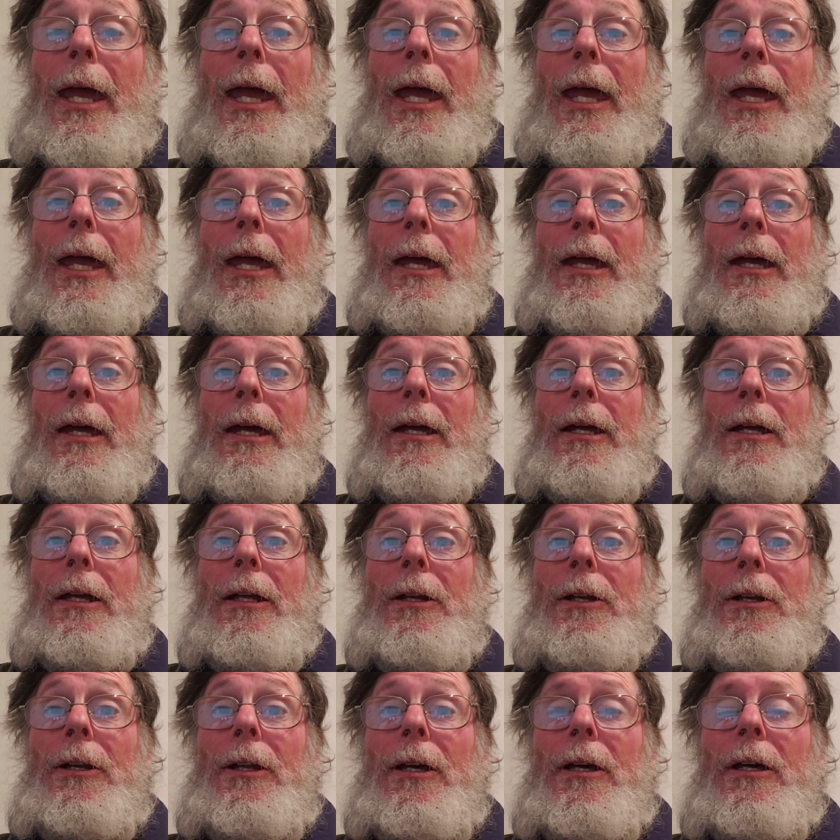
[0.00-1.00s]

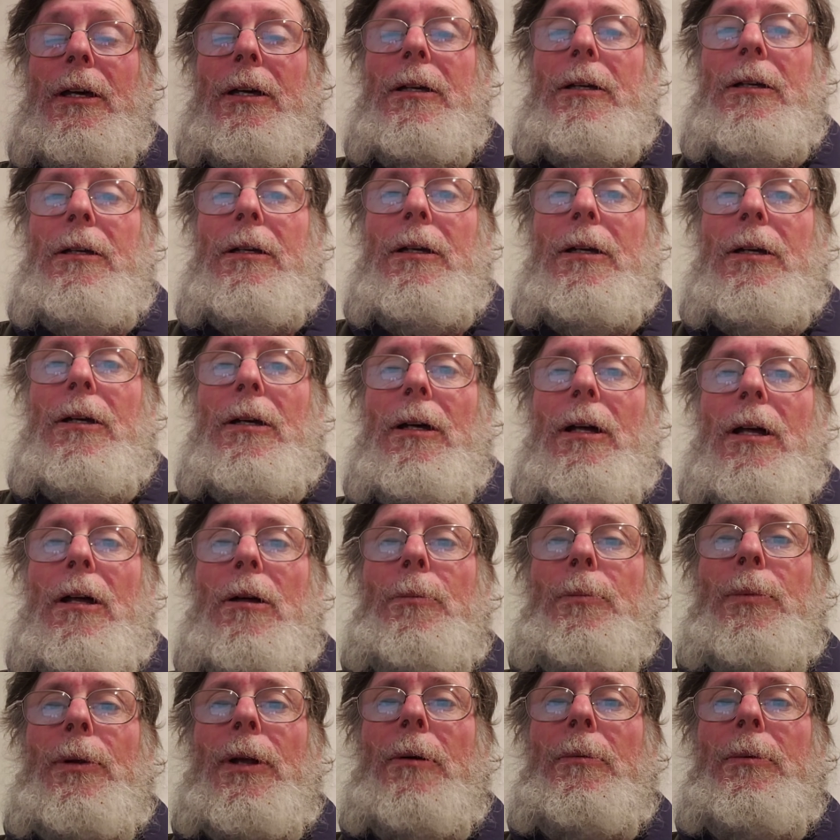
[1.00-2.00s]
and
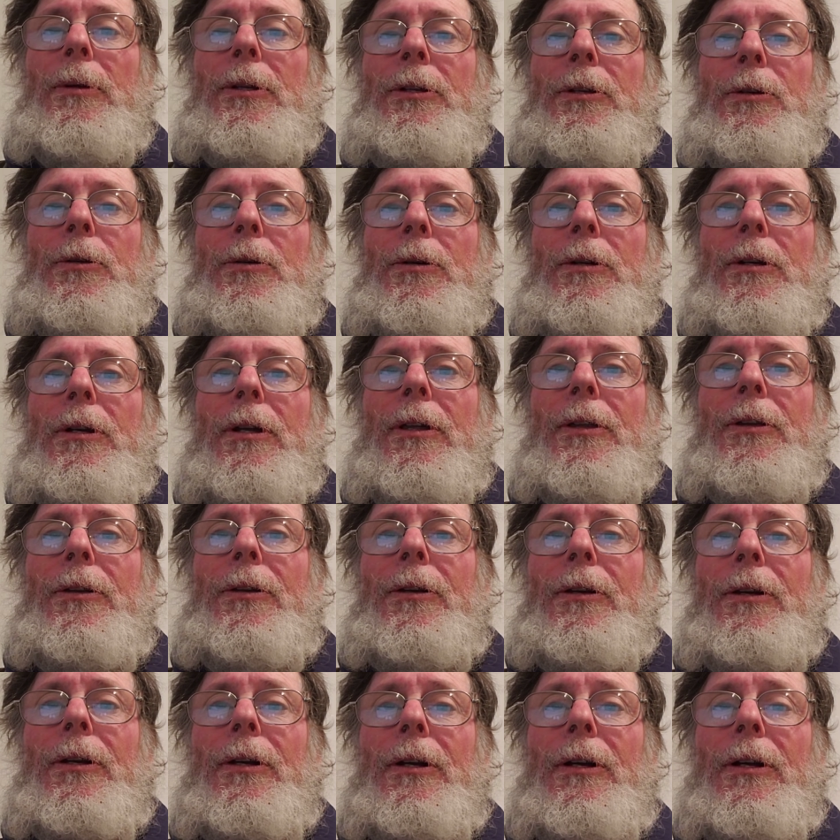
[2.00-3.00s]
I'll probably do
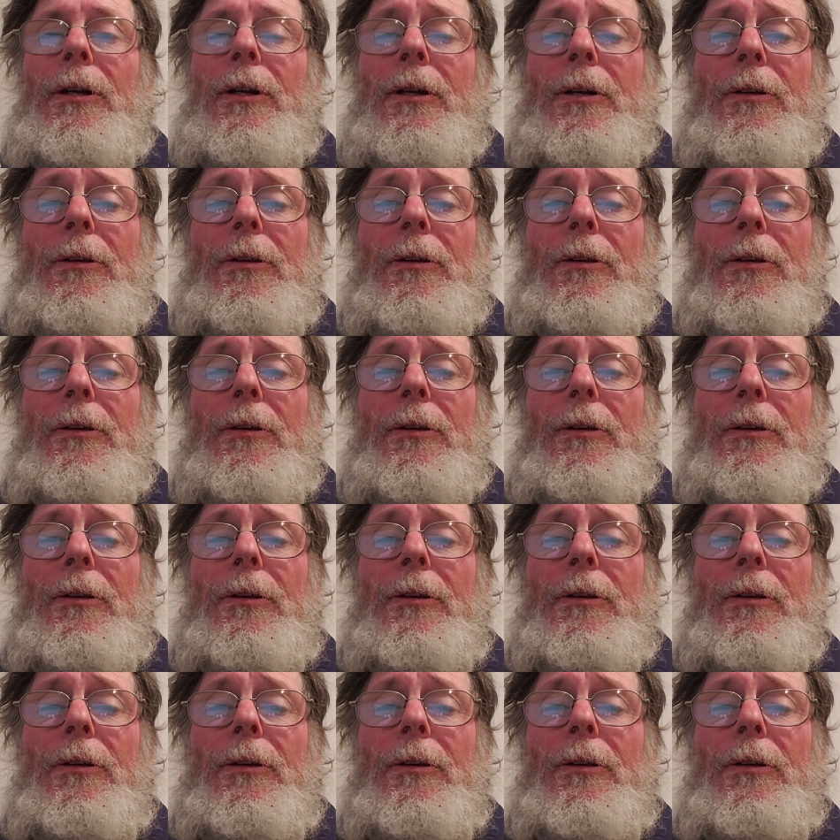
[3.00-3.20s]
another